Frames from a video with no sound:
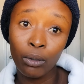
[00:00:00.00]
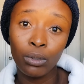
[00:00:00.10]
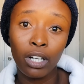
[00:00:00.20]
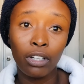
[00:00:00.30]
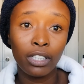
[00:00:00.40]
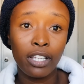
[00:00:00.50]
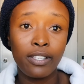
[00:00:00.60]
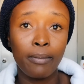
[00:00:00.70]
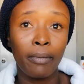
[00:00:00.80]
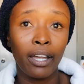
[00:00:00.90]
You download
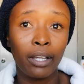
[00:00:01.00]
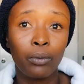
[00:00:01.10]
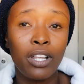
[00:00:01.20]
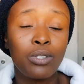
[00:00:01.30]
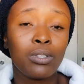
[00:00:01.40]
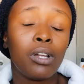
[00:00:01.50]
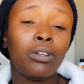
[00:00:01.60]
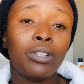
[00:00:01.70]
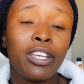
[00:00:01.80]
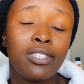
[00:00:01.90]
AC Market. Once you
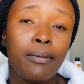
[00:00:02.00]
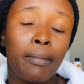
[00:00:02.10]
download AC